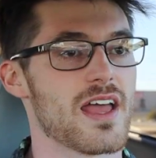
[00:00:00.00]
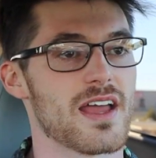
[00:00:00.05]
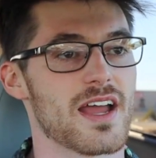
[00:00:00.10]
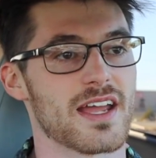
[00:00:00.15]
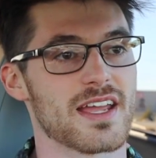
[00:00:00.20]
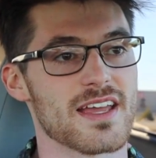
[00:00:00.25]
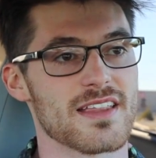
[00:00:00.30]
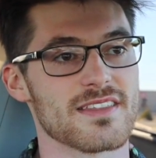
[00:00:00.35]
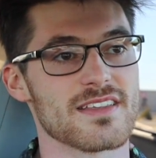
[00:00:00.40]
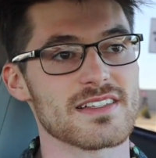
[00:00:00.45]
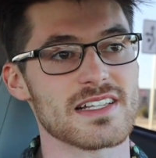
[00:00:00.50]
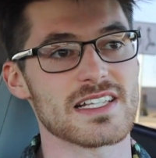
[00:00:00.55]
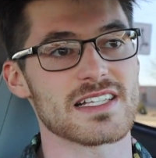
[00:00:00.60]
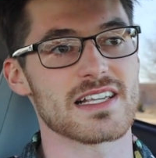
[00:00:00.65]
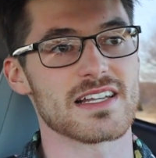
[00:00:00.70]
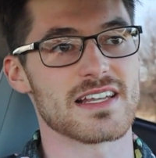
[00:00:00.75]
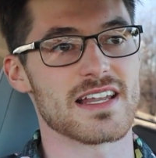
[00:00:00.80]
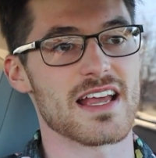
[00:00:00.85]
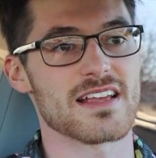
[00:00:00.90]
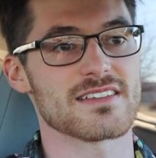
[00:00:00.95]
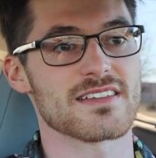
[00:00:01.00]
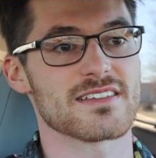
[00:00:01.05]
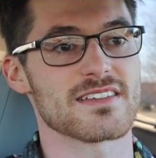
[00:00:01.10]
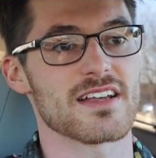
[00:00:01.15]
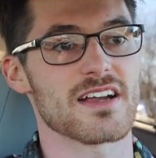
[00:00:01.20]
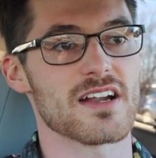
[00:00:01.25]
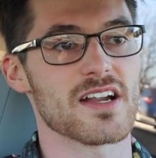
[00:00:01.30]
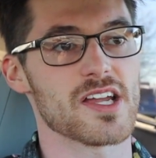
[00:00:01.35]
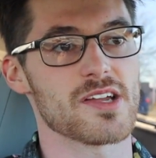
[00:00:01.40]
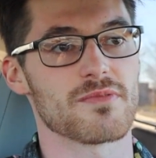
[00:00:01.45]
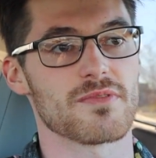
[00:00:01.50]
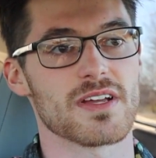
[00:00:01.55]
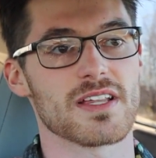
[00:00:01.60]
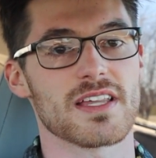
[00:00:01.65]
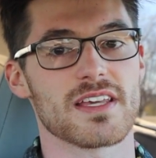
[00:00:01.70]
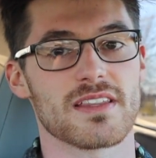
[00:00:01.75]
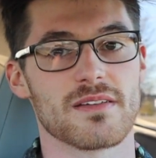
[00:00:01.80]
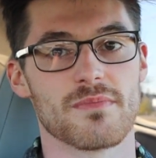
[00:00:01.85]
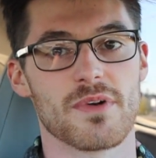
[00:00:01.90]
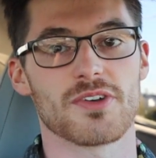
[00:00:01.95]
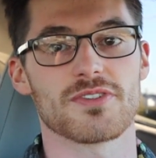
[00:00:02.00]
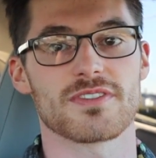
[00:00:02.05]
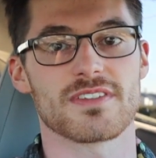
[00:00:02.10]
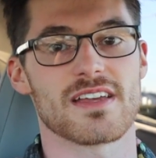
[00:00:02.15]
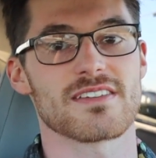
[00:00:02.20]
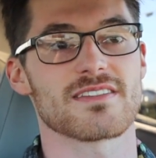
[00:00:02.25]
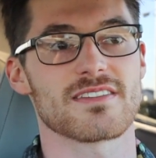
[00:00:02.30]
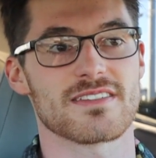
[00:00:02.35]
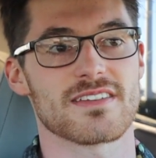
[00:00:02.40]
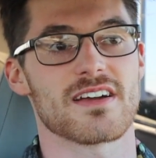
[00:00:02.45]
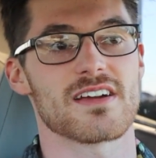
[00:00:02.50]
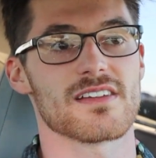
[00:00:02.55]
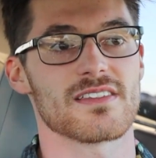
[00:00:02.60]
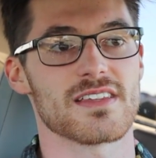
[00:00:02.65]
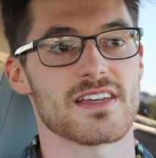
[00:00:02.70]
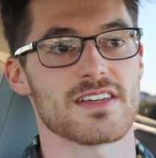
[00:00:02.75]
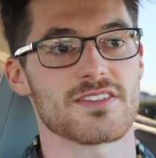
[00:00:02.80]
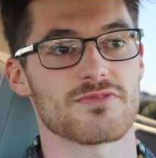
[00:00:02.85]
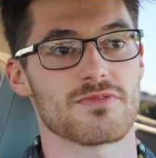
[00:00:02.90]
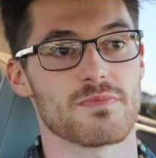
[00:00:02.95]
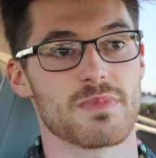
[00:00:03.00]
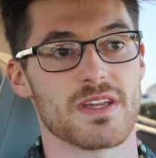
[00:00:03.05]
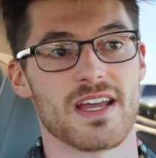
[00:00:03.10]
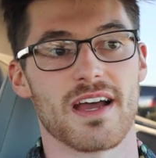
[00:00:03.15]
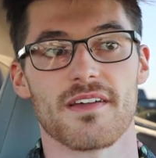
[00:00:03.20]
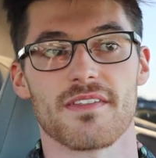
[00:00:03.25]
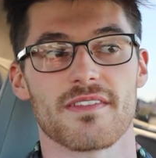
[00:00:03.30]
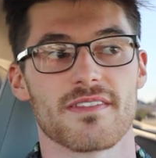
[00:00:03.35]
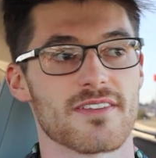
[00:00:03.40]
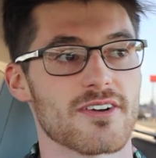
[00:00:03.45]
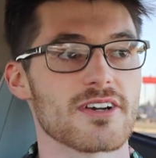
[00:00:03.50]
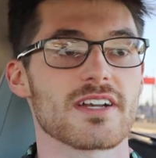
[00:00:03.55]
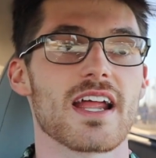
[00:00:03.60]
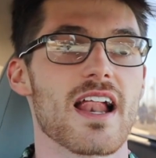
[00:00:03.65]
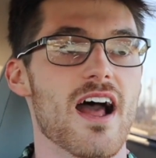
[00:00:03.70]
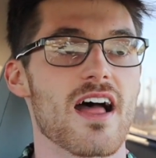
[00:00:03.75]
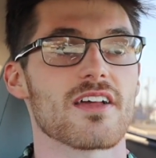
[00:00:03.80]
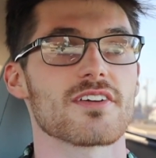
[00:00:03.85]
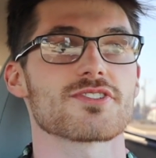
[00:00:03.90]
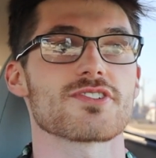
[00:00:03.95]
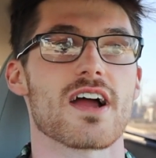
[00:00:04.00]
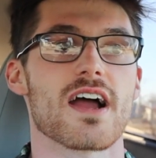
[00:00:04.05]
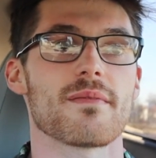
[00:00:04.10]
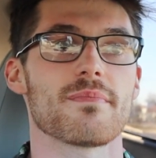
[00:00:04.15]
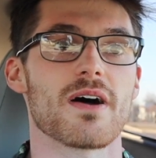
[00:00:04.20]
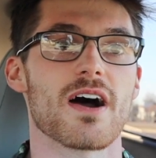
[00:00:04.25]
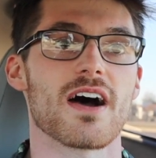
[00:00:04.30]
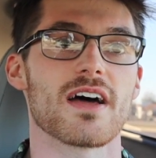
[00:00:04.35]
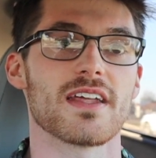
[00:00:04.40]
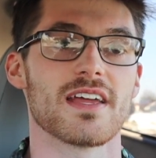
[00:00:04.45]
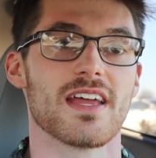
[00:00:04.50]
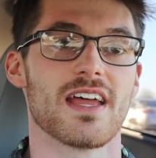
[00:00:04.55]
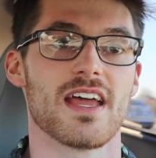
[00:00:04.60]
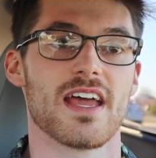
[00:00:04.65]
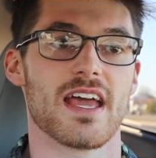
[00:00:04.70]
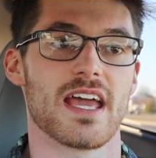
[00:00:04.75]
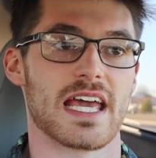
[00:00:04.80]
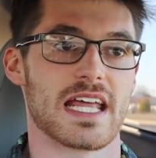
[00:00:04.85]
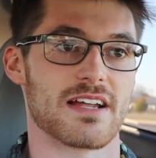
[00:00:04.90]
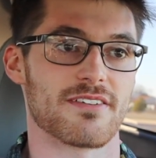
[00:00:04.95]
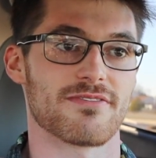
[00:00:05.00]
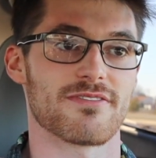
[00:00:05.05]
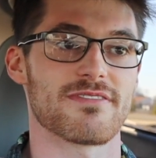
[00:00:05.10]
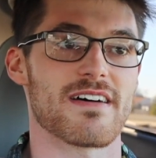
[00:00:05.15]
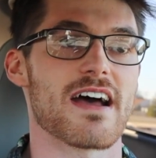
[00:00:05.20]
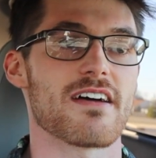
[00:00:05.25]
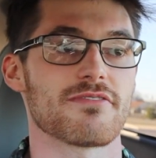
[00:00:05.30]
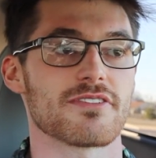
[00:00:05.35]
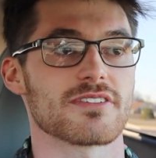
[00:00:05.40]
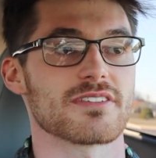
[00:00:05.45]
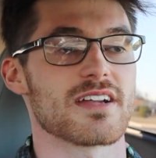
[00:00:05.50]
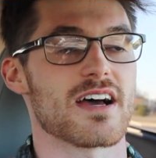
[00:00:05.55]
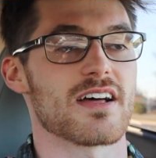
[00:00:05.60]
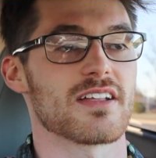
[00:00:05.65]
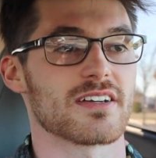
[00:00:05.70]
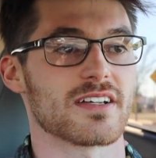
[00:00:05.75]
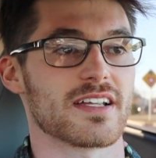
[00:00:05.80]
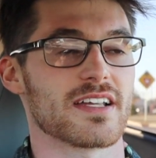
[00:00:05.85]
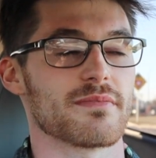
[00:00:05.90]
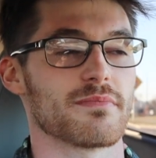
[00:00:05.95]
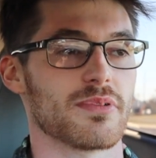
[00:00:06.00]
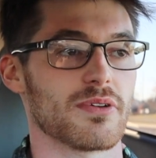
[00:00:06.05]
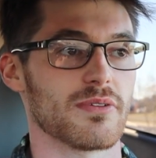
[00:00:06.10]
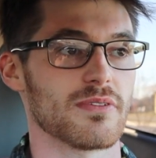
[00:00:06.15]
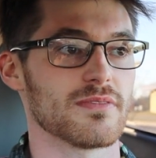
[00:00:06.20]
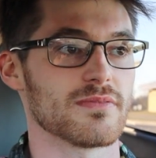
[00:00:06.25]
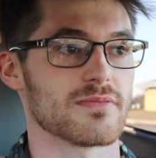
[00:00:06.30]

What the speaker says: And again, this isn't necessary. Really, the most necessary things would be a $30 tripod and a $500 gimbal.